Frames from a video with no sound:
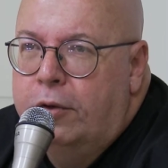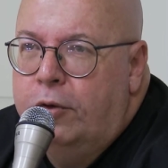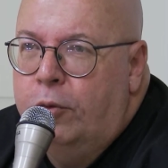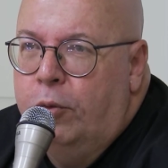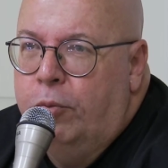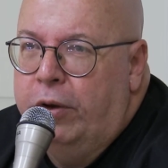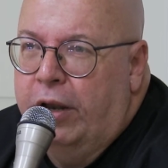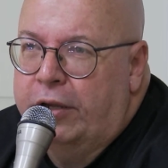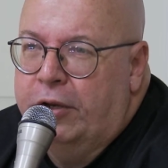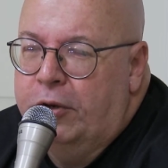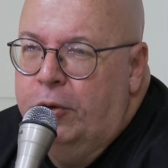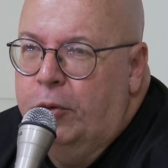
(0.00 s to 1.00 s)
we'd
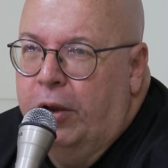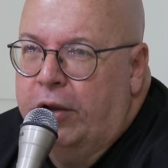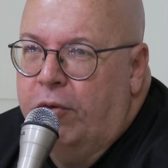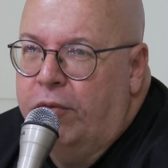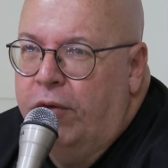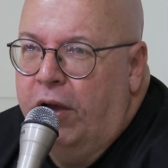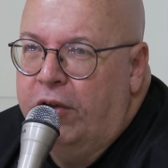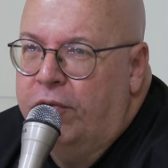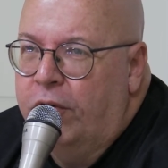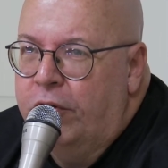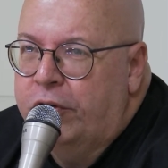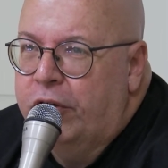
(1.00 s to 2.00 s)
like you to do a revised
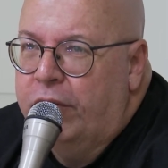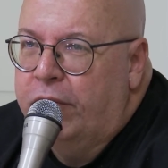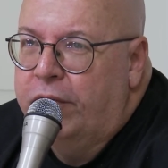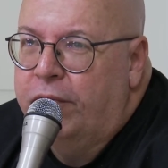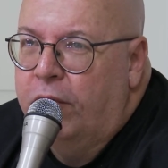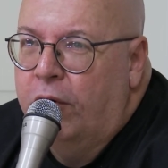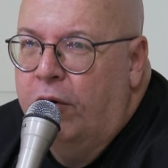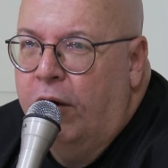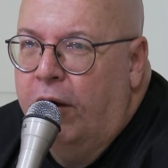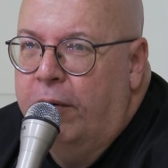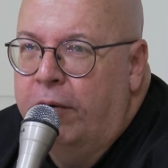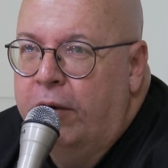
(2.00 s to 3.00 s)
version of it for
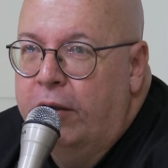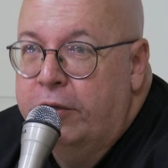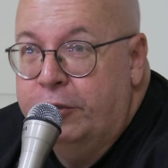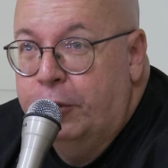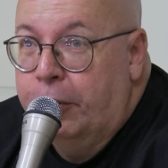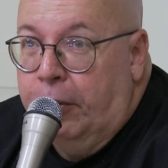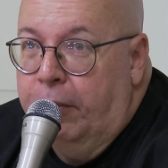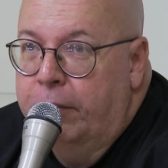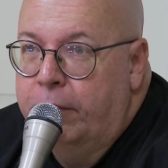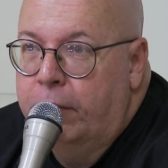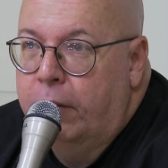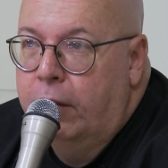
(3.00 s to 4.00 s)
our
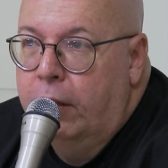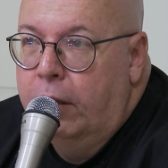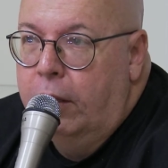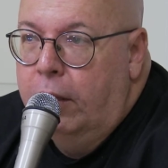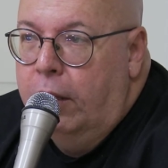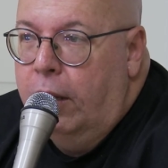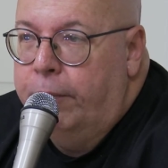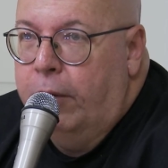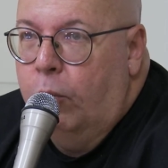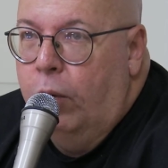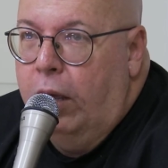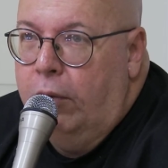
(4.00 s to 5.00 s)
journal. I'm
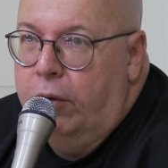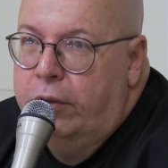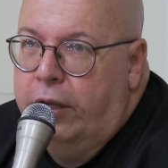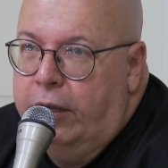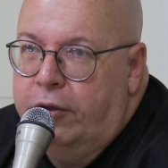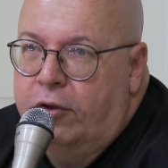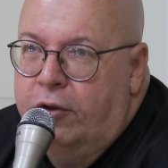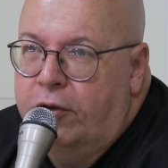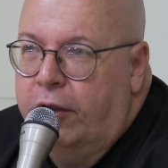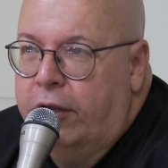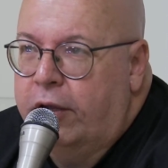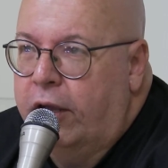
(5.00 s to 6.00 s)
there, wow, okay, this is
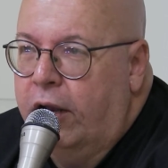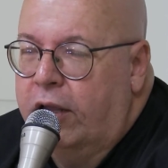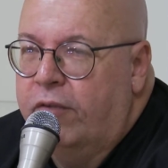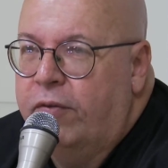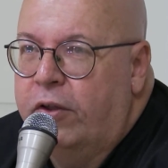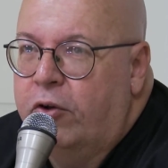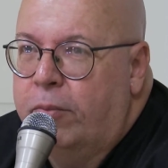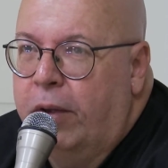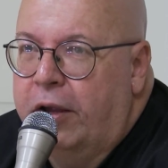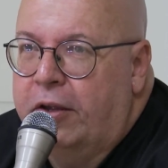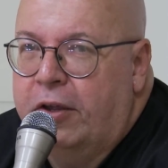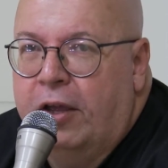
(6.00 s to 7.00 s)
kind of like a feather in
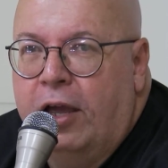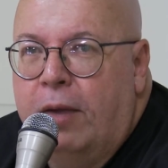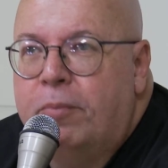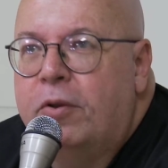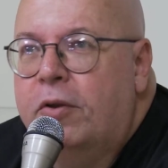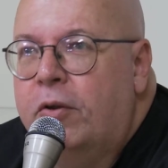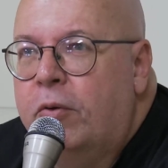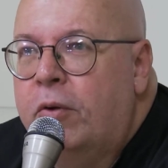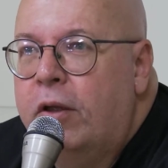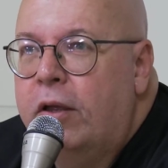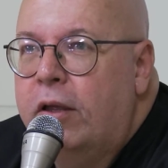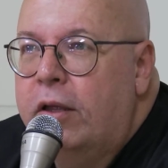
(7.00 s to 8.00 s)
my cap to do
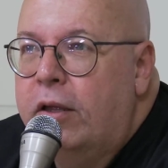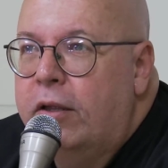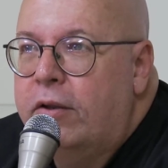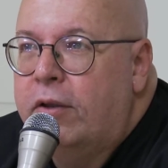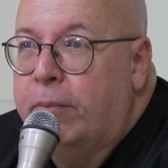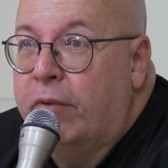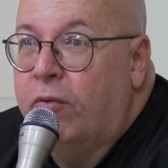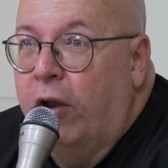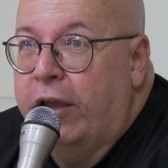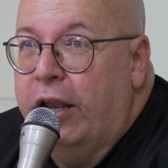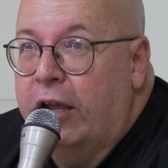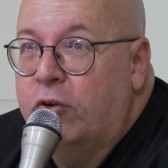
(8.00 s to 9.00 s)
something
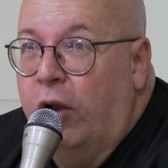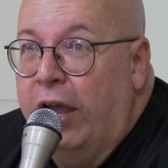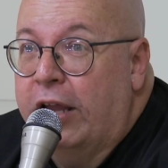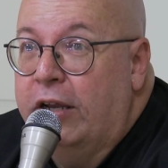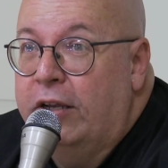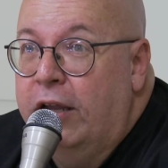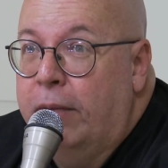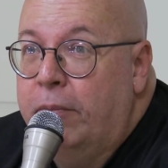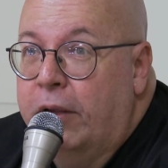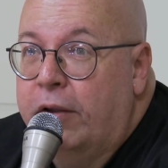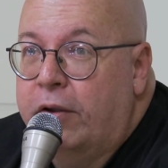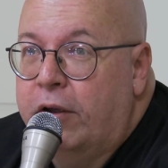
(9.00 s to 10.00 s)
for an actual
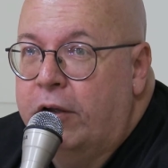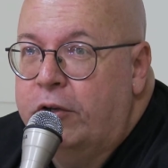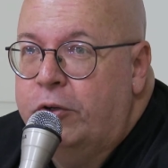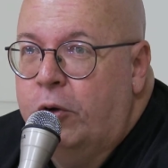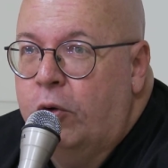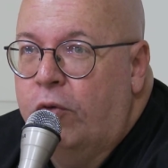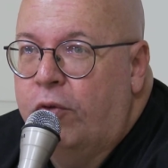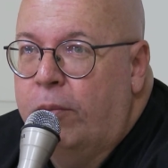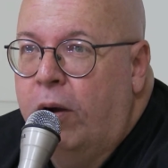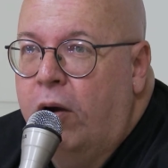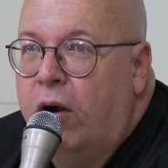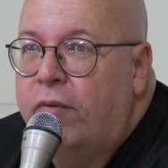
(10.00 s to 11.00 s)
academic journal
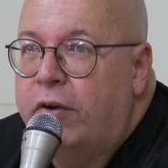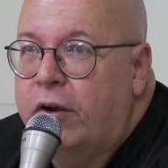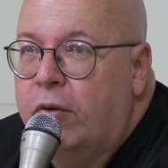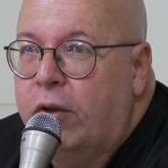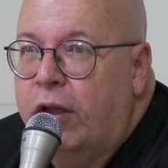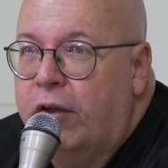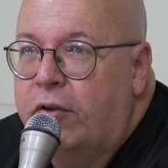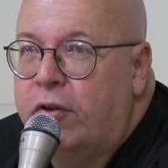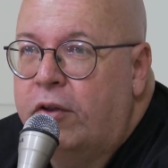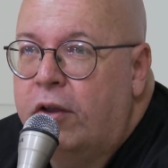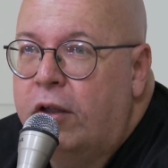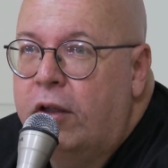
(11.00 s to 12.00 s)
from Harvard, no less.